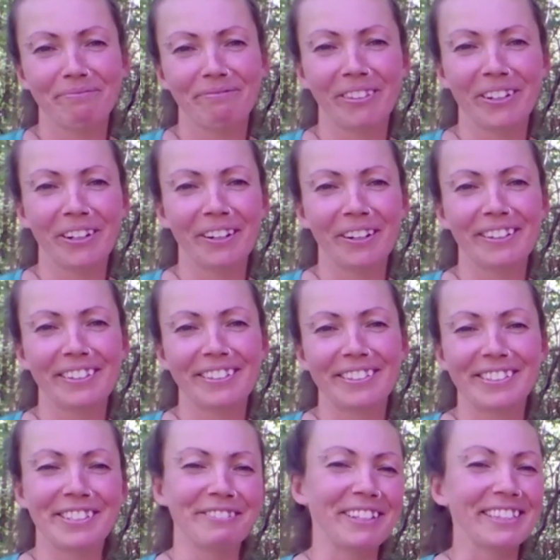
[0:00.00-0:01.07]
we're
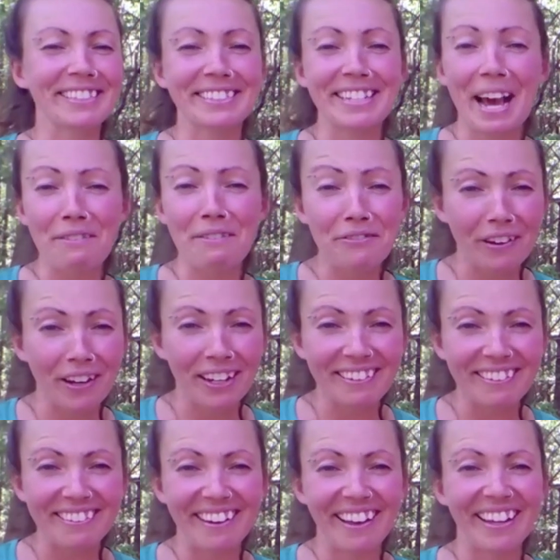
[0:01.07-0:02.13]
doing this to have
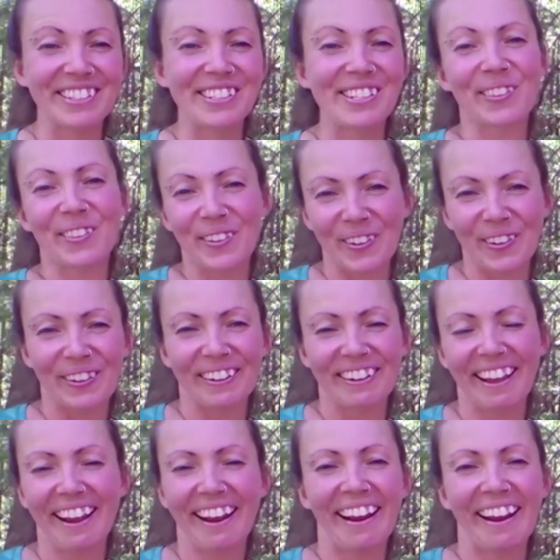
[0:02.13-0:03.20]
fun and to learn,
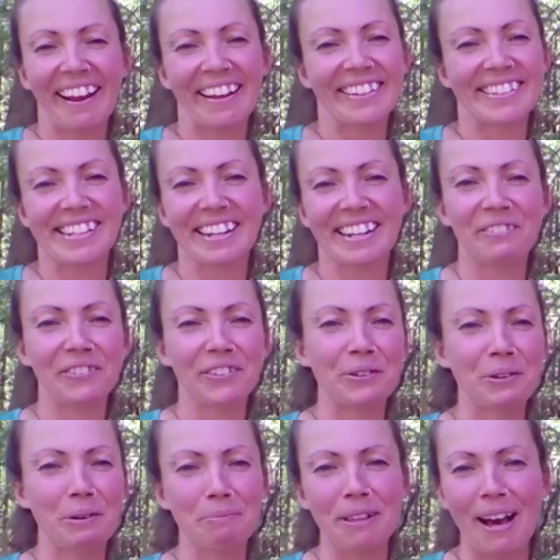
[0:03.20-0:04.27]
and if
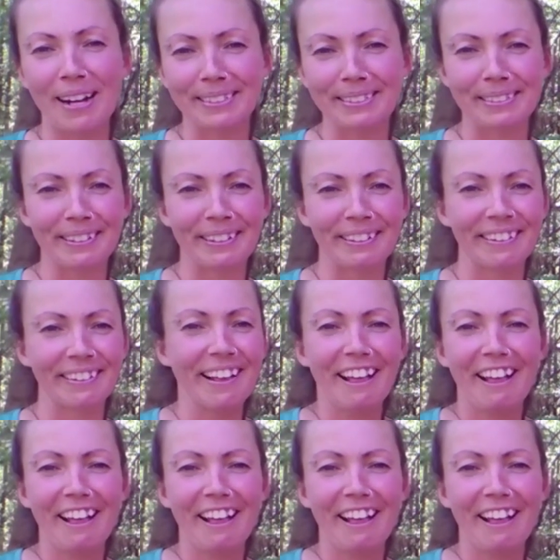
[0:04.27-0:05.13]
your plaster